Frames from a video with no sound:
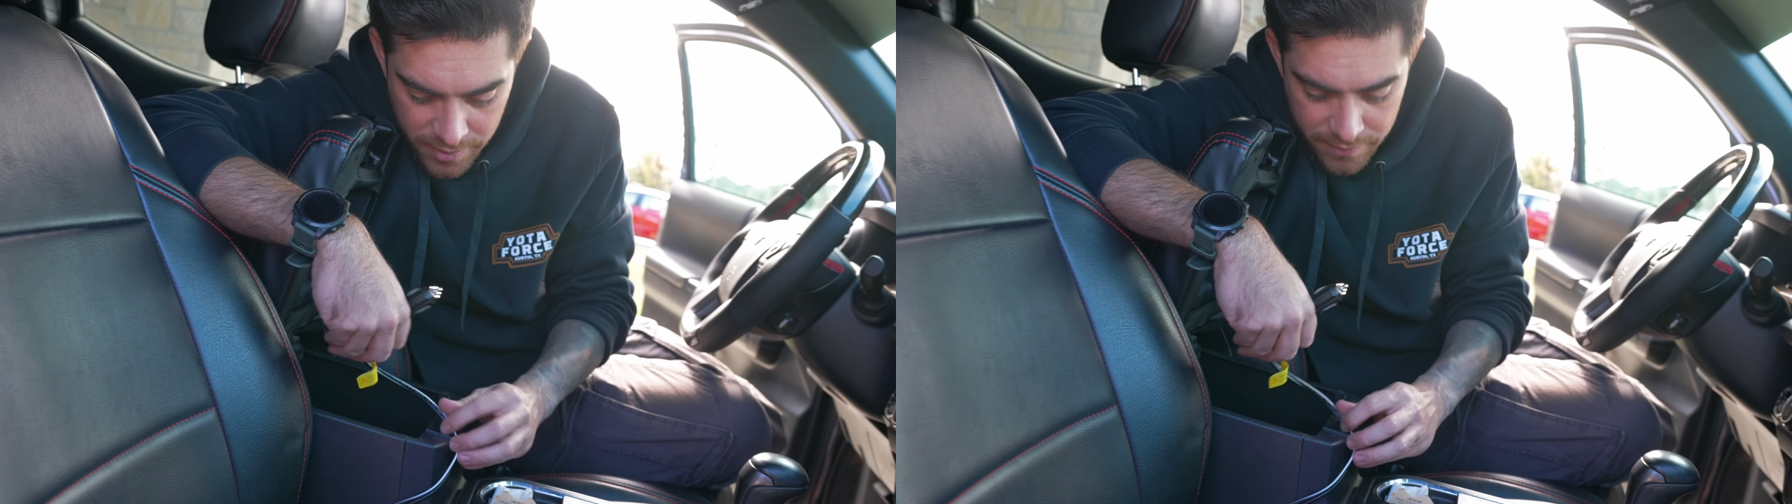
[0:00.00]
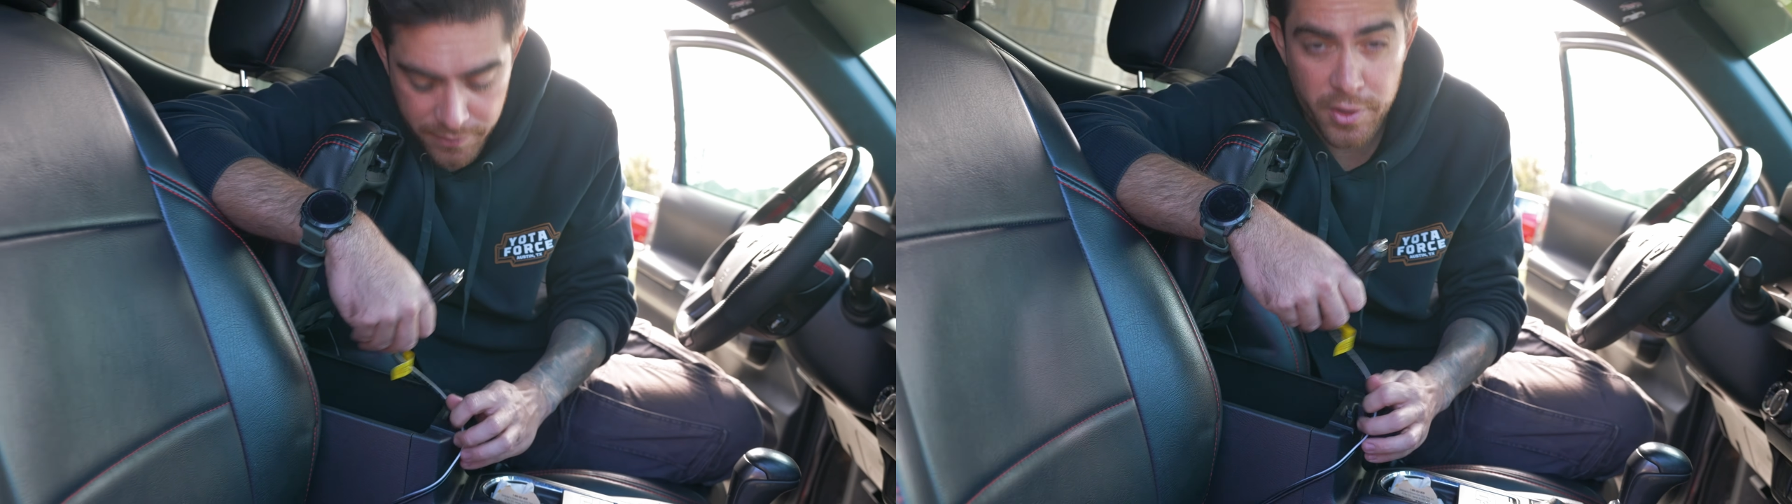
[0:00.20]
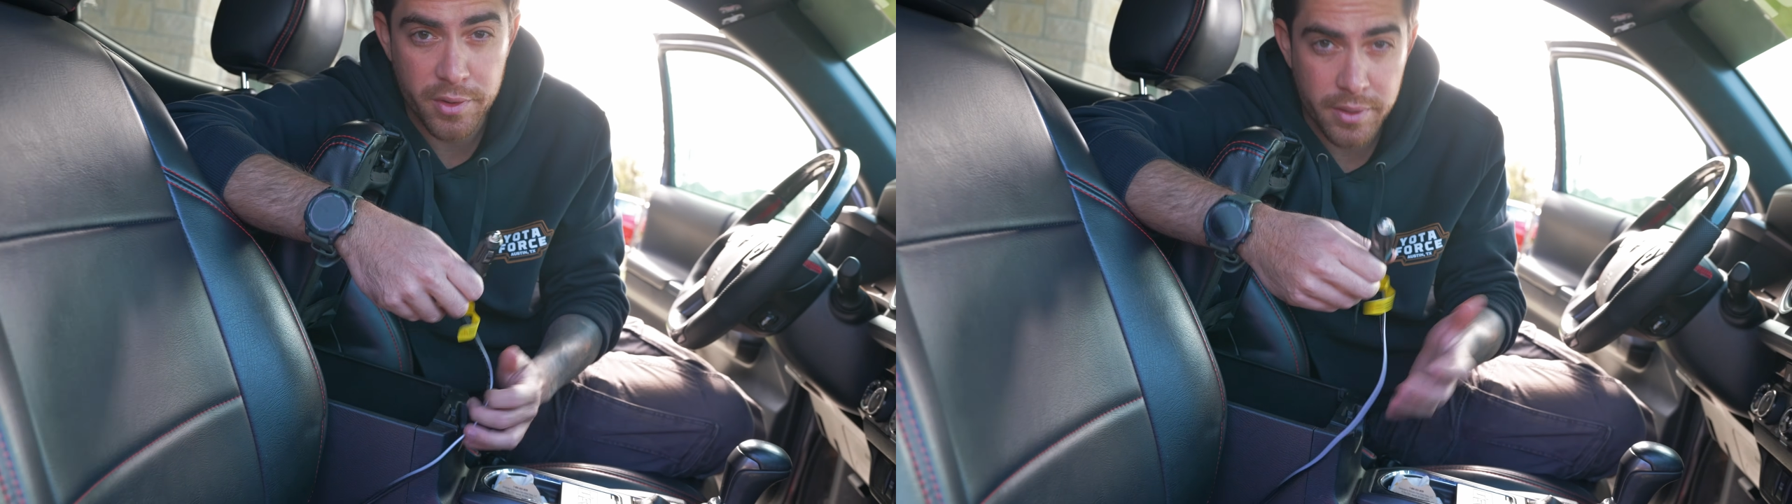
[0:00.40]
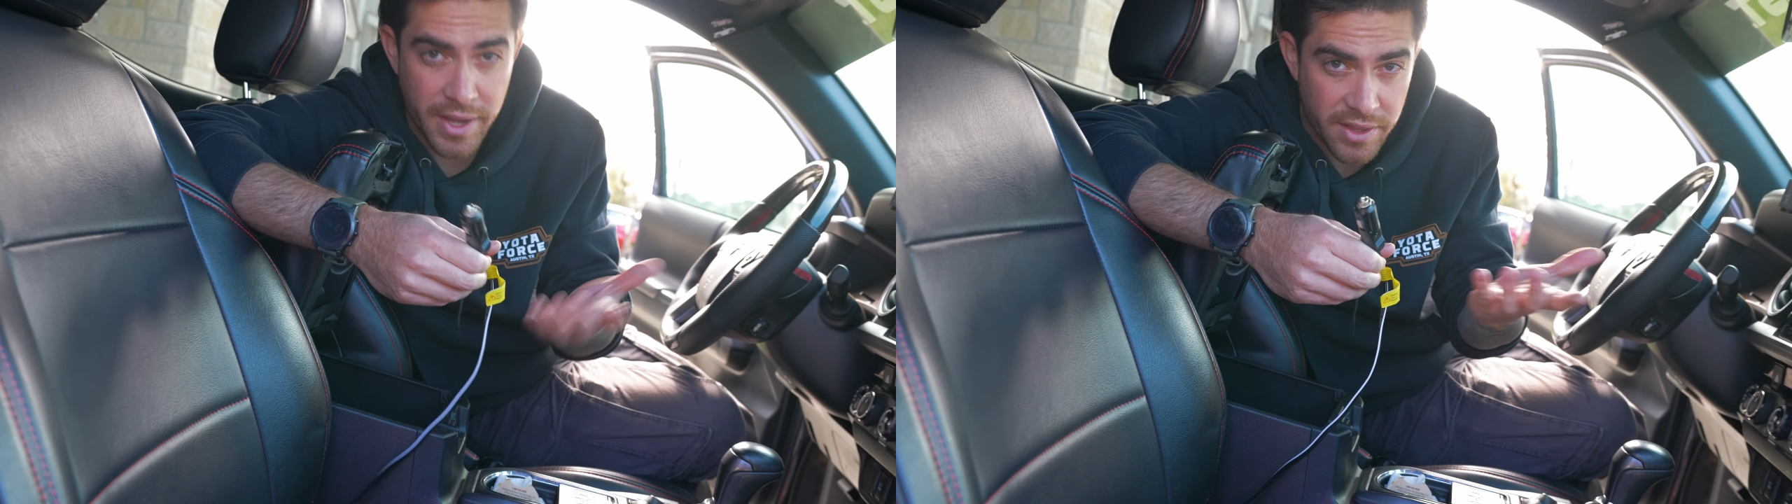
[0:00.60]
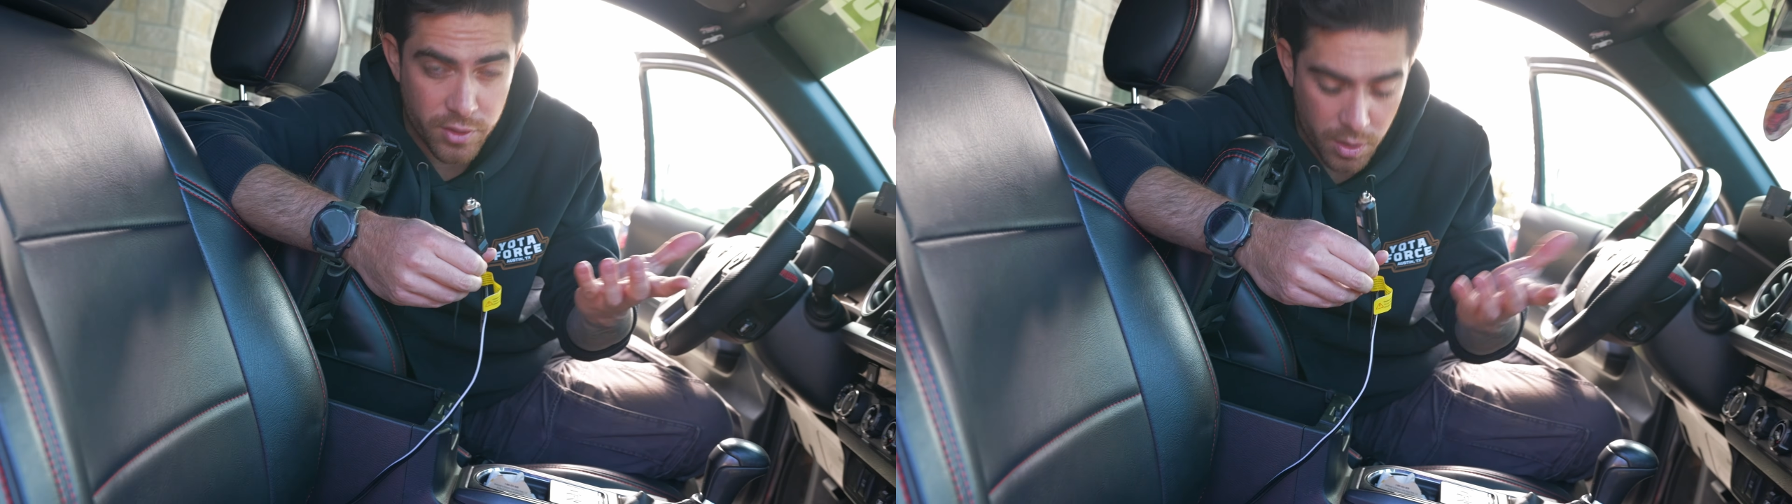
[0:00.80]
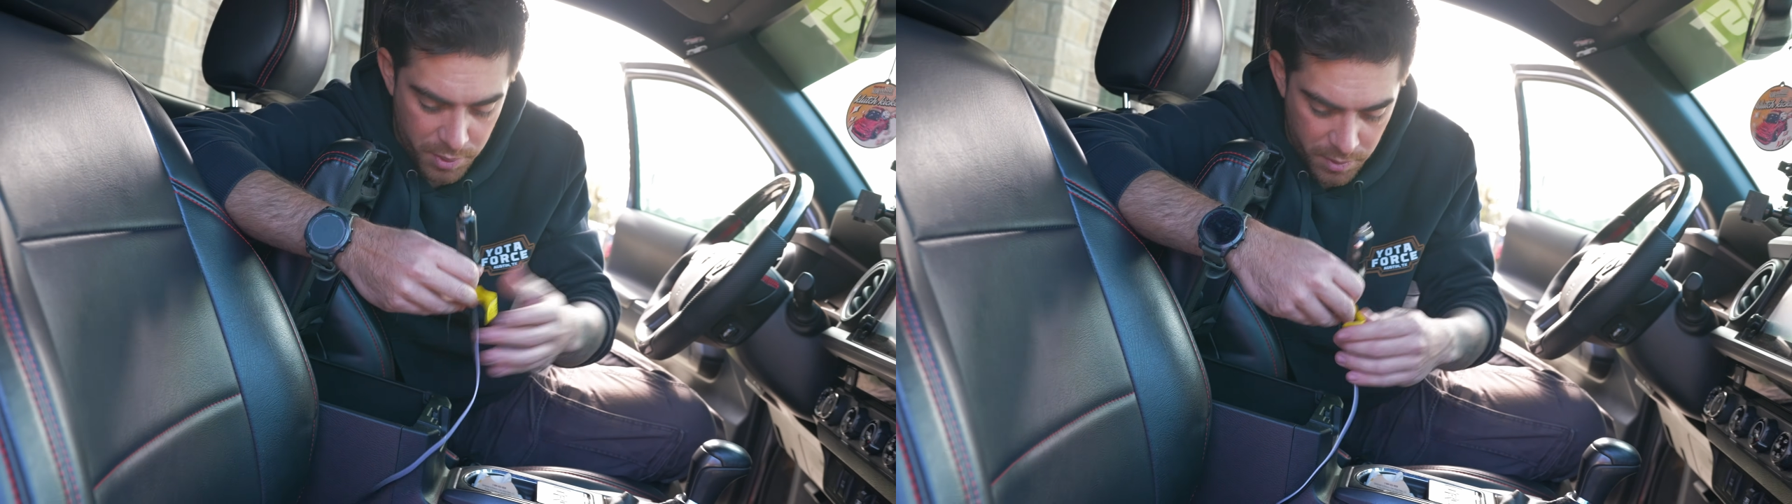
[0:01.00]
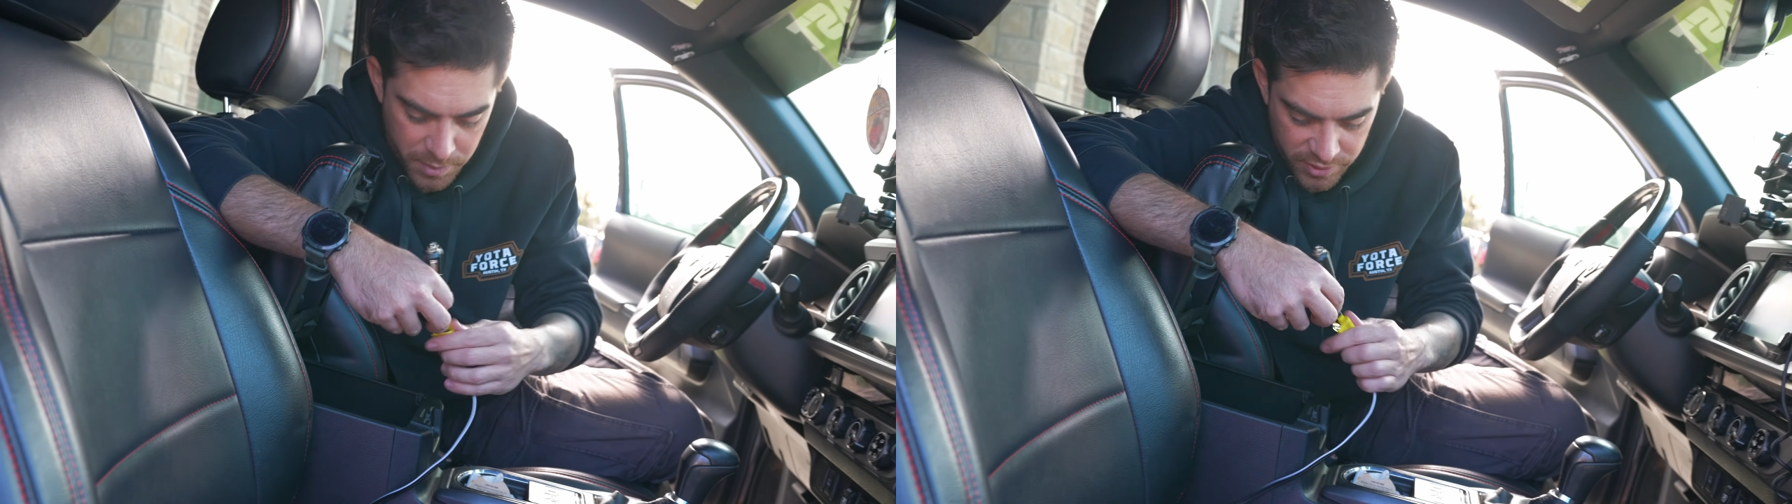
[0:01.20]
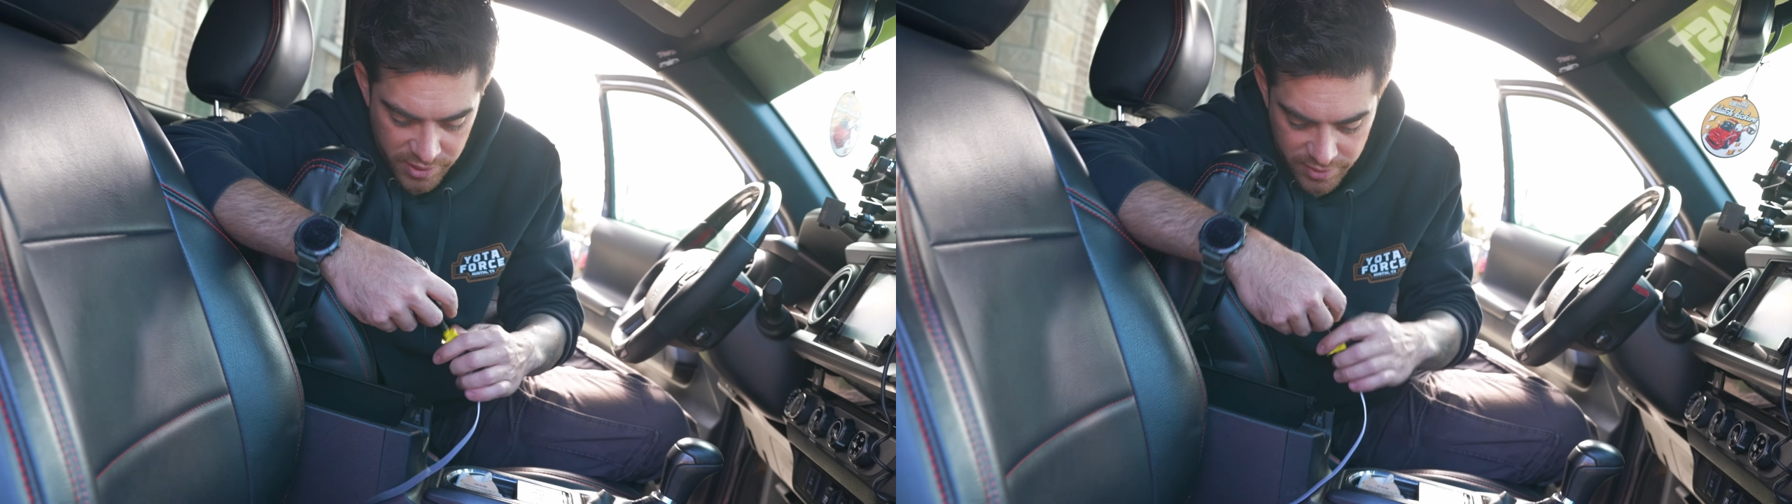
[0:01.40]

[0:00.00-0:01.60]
For install purposes,